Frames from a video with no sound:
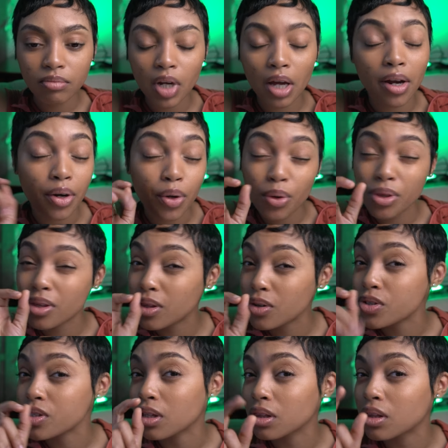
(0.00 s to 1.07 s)
And I know that
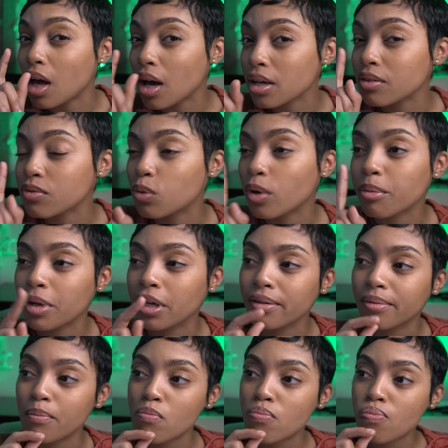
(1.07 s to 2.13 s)
there's a lot of
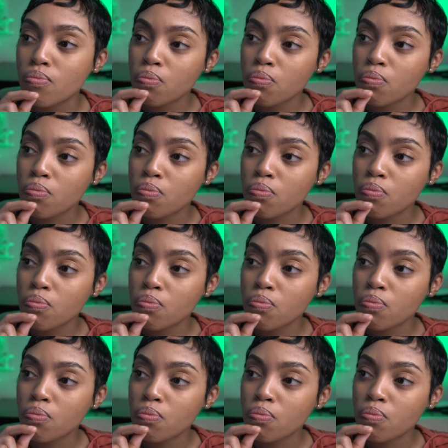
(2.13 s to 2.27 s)
women